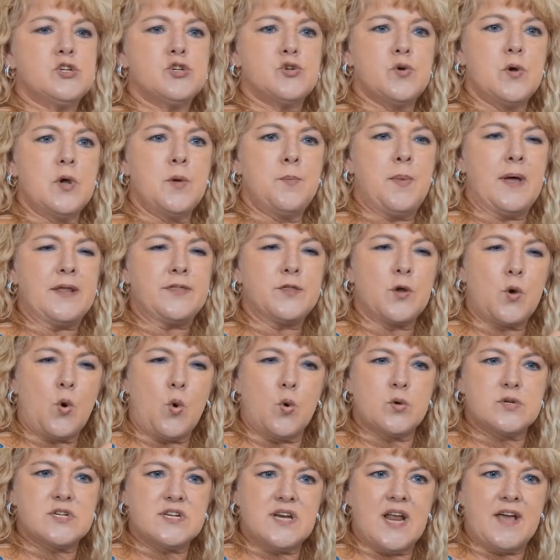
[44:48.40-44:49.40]
sure about the
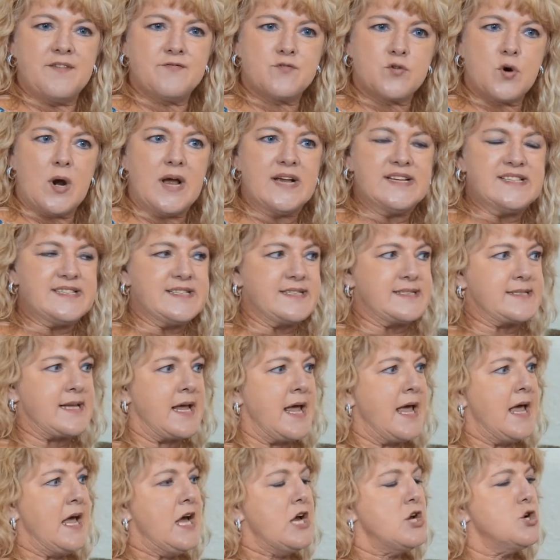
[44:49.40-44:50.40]
quarter life crisis,
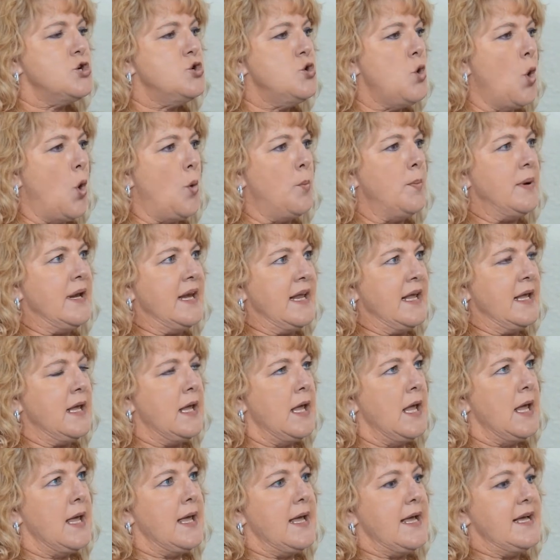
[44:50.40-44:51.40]
normally
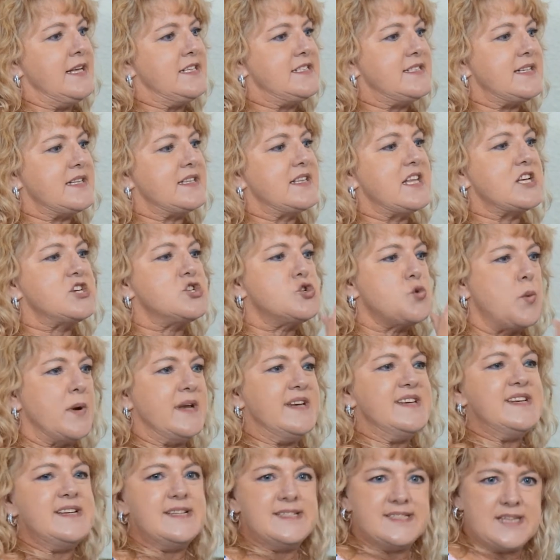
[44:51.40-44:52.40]
it's the
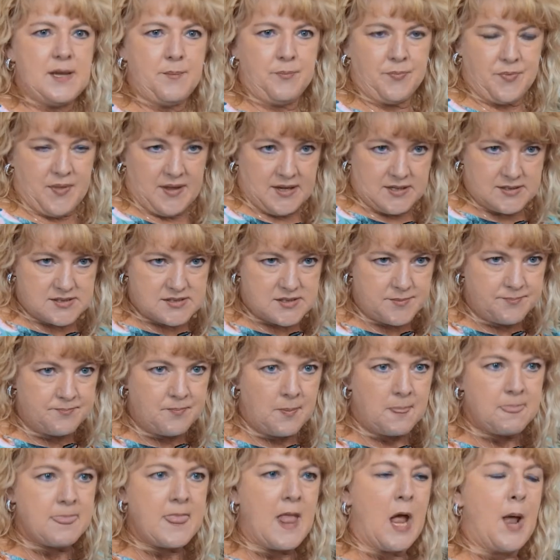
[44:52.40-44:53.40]
20 somethings.
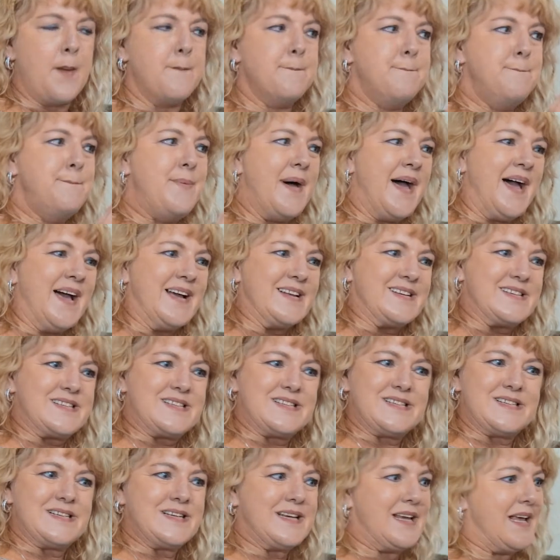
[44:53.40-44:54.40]

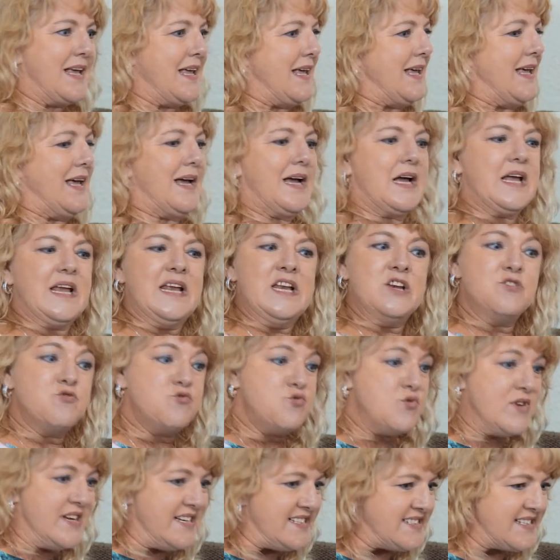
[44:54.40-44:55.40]
But
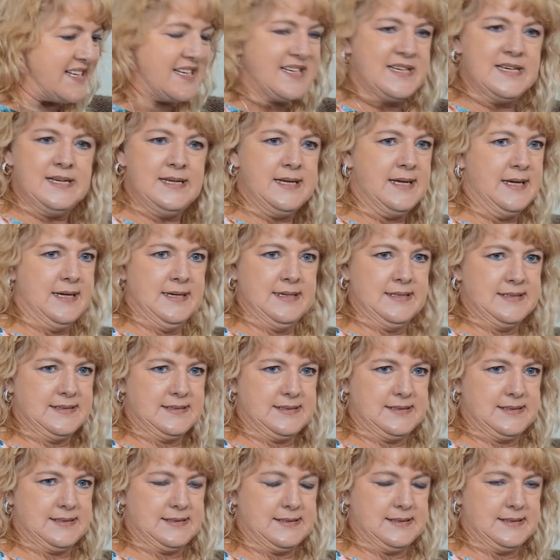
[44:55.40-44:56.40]
in recent
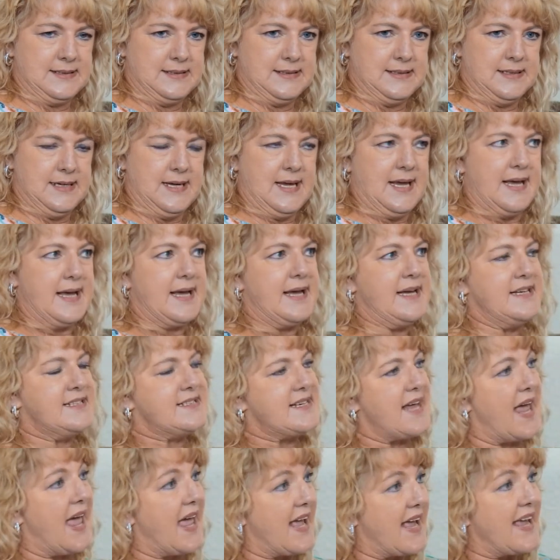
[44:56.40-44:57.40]
years,
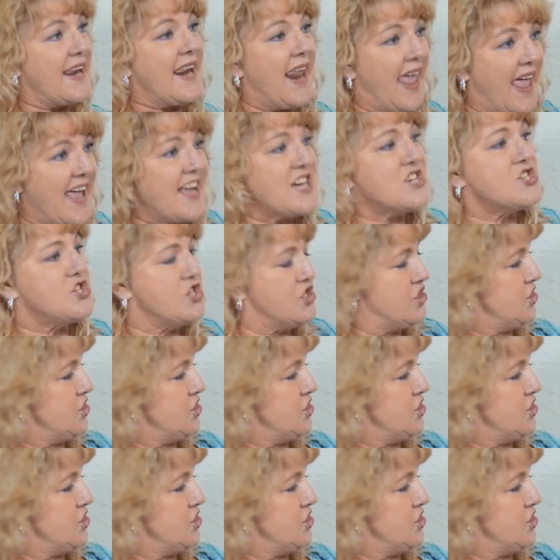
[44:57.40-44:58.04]
it can actually